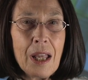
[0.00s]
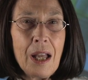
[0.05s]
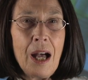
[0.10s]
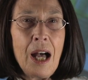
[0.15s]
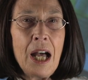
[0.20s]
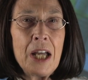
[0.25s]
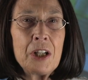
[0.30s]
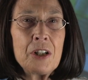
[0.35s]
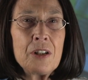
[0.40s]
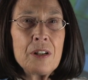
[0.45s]

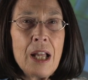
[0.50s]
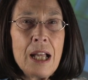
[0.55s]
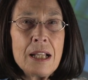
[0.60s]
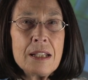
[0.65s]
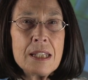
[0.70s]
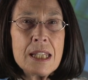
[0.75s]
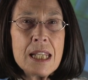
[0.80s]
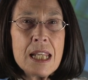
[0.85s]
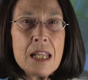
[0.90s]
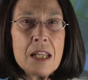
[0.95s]
Heiner,
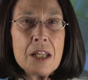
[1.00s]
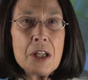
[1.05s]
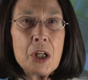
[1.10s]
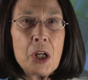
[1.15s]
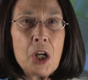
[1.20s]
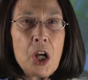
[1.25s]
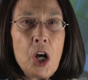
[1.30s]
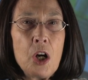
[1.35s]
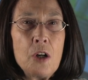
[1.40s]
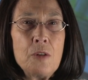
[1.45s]
as the
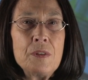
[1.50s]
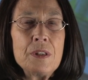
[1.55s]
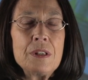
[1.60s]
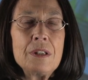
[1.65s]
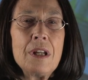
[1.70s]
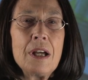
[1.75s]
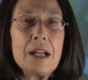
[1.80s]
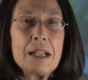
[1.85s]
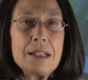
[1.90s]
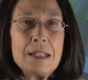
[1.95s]

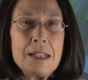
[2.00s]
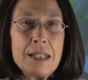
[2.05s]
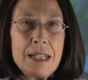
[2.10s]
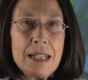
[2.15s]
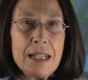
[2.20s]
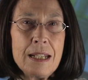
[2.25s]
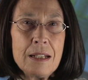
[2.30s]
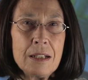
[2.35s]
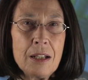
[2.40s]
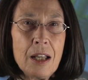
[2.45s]

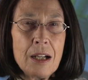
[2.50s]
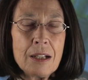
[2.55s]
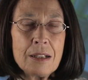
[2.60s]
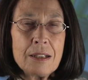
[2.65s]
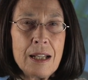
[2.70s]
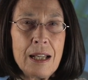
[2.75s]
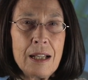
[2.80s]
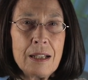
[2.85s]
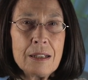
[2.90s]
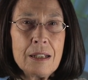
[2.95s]
COVID-19
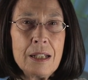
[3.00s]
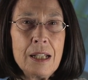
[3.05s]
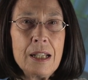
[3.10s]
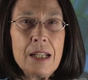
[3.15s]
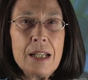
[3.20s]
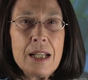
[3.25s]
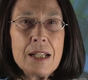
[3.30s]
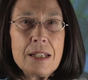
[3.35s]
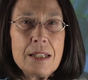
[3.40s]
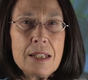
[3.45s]
lockdown
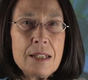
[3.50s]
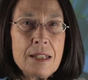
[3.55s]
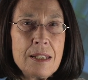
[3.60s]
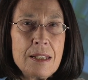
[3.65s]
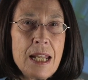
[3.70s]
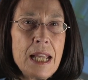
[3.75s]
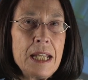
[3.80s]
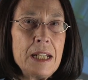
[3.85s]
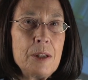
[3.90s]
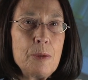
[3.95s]
is a
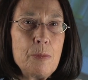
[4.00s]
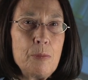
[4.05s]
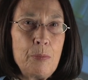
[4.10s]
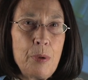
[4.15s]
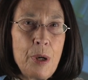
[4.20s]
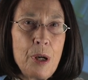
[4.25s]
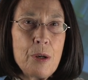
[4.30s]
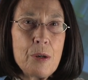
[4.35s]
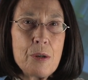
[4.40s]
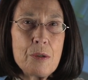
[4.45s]

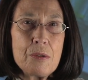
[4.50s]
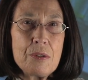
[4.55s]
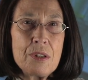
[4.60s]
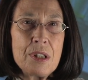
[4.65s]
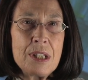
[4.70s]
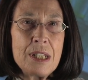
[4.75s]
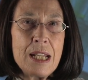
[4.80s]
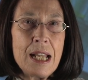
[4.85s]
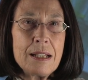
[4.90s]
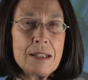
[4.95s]
state-imposed
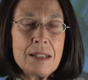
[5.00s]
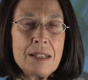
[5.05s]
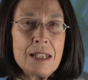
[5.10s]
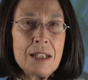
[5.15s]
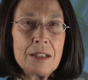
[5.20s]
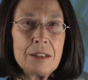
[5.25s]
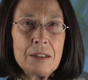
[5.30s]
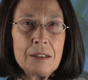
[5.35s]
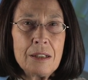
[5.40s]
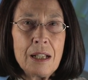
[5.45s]

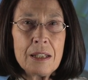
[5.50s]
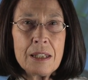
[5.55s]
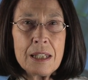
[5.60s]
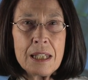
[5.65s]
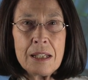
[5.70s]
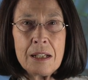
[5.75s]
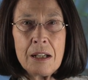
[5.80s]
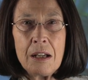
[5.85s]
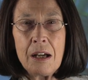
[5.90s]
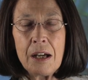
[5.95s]
standstill on the
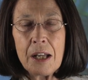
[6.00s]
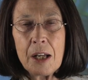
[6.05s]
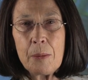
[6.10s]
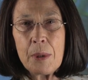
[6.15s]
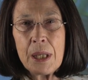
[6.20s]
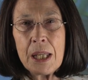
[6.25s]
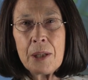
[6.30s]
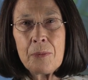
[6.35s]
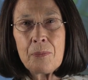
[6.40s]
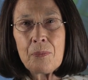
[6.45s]

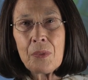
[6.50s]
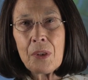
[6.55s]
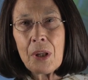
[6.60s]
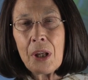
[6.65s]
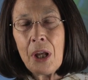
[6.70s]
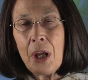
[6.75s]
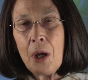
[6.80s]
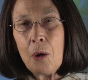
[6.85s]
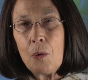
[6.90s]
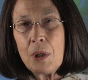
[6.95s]
economy,
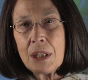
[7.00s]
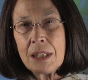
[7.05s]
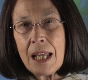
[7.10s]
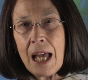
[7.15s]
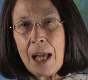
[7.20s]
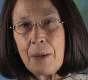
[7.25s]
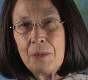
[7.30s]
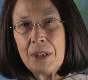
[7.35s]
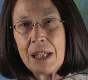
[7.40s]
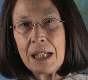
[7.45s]
what's
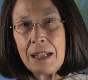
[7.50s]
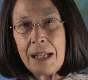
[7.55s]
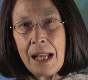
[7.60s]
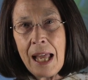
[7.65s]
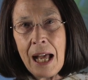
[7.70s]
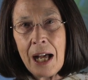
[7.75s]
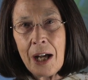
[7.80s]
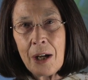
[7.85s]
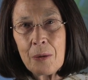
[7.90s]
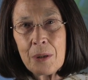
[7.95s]
happening
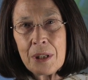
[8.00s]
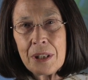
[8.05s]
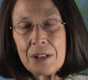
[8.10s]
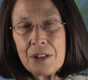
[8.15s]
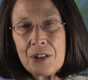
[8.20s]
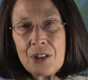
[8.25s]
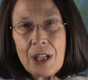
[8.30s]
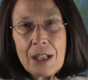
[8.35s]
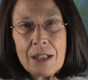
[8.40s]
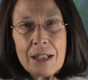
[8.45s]
now with the
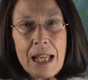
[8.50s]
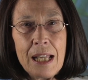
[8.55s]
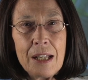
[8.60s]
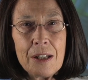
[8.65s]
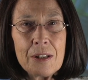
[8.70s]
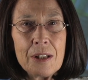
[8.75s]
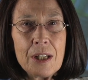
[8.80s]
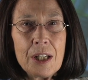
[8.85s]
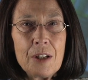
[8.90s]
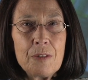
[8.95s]

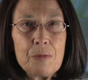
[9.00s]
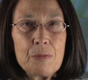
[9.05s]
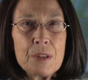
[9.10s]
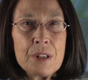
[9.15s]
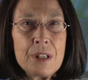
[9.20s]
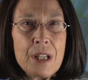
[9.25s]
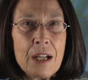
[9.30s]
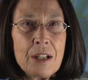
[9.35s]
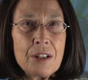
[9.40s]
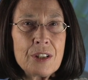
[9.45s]
shutdown of
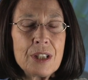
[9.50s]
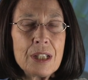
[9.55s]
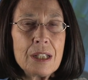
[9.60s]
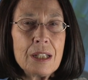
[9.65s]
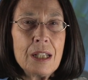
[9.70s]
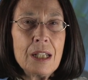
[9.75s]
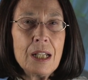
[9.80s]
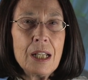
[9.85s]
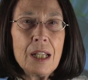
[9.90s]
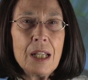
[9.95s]

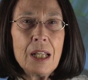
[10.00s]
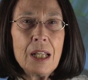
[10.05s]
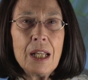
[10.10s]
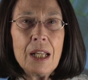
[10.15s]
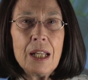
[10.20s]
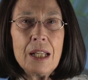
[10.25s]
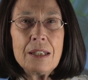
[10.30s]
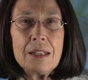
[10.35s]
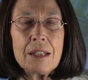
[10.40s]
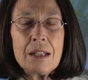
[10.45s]
production
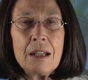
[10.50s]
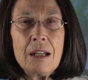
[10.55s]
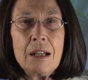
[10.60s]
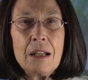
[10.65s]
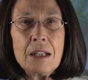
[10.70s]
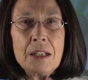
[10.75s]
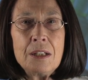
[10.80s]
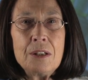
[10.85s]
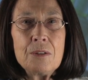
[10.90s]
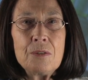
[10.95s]
is a
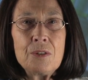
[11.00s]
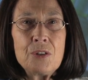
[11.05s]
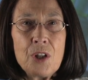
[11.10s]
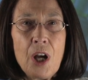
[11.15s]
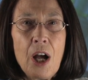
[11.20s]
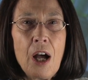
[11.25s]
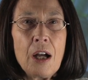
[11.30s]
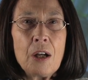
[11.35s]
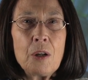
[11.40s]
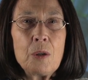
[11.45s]
kind of
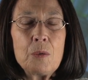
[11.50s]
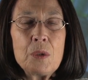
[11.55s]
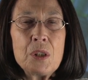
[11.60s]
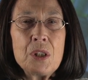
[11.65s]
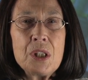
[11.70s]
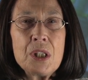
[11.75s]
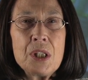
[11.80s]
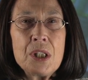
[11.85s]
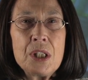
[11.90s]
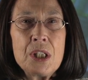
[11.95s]
shock
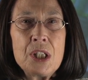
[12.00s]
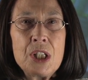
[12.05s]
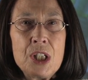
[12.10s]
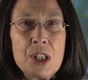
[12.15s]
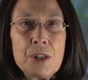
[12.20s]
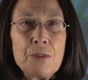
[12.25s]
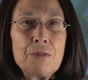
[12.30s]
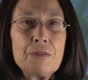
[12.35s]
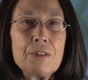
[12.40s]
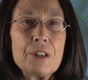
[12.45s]
which is
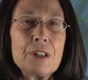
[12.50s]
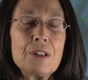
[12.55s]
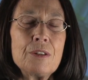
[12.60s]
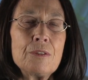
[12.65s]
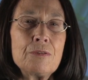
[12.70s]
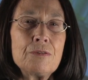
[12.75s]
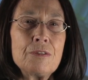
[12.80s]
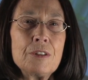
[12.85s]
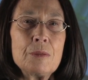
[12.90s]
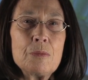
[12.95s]

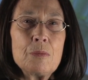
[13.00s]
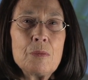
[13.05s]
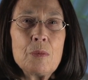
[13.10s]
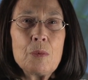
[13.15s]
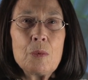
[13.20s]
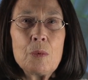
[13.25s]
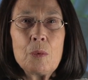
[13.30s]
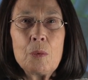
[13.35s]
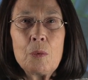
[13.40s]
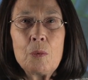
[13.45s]
different from
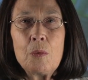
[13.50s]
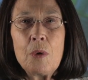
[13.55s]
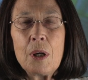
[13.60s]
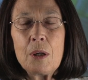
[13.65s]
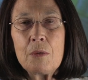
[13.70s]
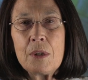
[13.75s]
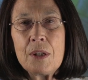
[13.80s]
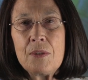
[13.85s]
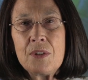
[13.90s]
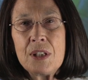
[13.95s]

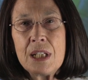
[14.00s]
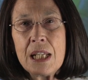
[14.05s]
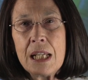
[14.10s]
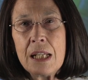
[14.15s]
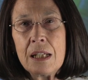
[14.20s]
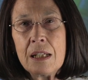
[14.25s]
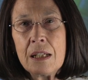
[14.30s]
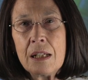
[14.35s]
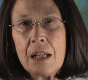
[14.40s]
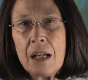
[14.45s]
what we've
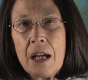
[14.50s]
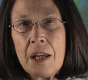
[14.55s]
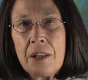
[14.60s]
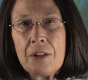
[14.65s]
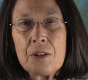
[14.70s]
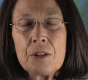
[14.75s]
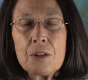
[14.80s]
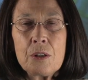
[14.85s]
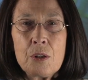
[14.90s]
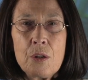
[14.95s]
seen in
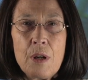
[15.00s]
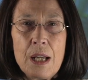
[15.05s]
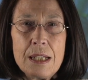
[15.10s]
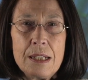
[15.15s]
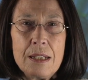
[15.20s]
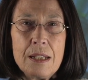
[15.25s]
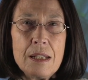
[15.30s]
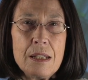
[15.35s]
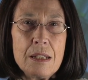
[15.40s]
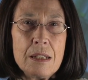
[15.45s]
other
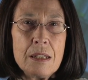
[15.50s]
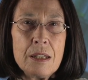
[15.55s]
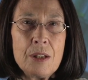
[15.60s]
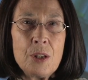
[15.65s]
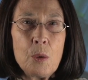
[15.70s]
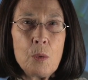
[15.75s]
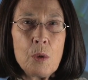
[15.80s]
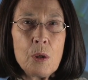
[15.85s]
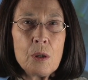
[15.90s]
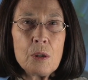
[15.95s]
crises in
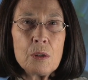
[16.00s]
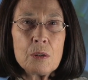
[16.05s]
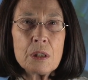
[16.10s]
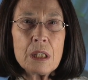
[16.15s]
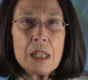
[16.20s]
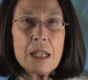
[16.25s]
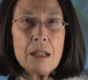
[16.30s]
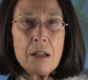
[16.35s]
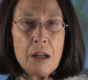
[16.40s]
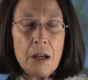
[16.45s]
the world
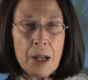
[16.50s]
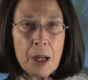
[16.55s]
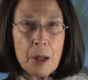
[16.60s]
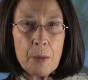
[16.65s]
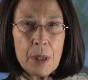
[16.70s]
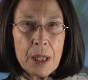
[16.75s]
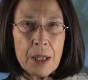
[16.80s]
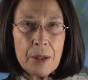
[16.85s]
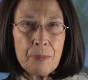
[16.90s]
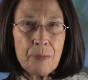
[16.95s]

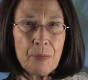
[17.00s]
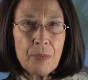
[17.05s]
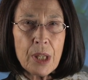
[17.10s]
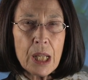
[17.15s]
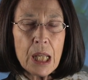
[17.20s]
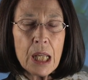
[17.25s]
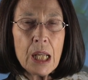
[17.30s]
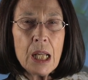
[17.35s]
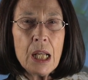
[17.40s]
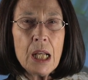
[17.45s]
economy.
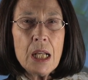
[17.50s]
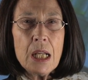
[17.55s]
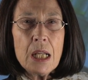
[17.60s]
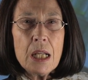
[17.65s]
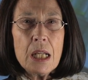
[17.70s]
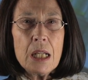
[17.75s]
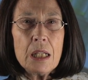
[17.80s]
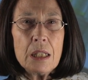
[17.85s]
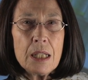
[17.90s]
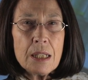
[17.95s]

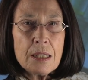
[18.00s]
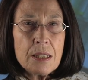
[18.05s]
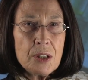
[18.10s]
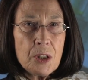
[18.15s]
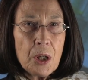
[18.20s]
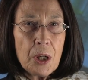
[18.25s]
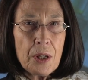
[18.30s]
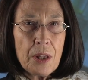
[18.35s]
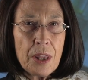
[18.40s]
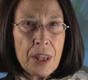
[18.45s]
Let's
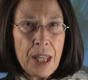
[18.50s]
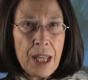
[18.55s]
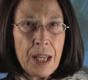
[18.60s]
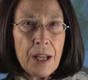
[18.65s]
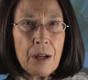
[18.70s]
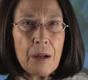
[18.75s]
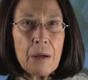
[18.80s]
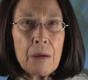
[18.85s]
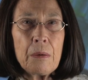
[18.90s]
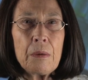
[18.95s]
start
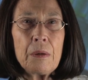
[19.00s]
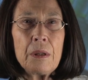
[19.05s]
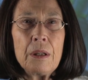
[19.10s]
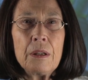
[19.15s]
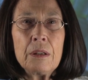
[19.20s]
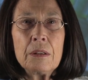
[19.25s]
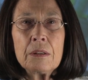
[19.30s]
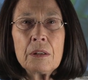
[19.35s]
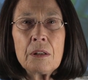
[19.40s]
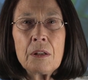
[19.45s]
there.
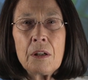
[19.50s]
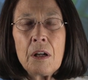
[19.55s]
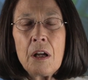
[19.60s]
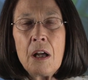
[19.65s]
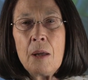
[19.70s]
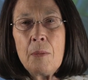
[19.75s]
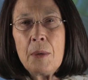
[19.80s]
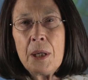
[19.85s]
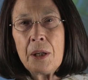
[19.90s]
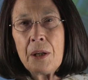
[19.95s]

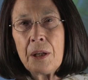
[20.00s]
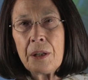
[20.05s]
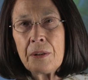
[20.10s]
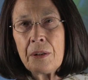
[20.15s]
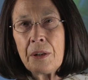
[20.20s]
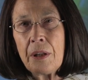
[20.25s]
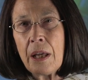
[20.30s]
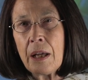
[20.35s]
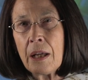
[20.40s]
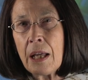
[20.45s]
Comment
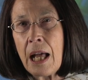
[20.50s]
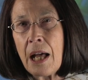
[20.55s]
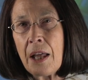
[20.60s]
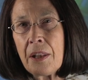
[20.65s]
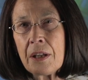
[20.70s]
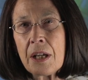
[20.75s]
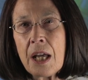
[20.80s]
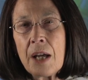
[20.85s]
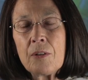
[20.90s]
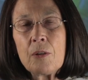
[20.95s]
on how
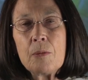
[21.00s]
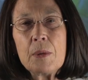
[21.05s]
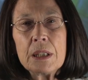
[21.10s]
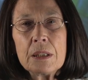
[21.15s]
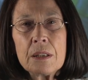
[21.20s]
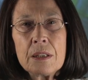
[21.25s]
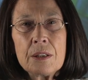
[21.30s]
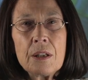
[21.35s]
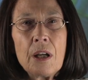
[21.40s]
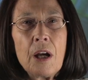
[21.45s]
the
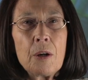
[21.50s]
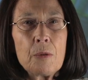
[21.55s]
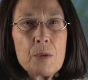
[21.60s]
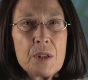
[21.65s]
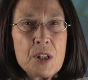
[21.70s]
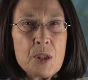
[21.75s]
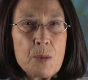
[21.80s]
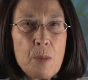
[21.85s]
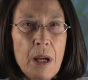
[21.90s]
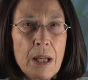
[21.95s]
governments are
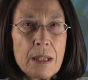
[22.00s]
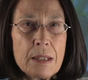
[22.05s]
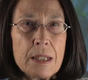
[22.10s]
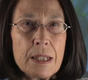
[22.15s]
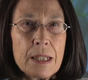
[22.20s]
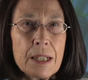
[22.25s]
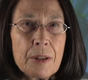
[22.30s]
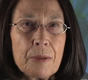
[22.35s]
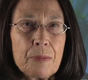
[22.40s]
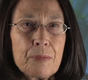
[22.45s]

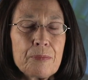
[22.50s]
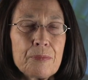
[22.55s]
responding.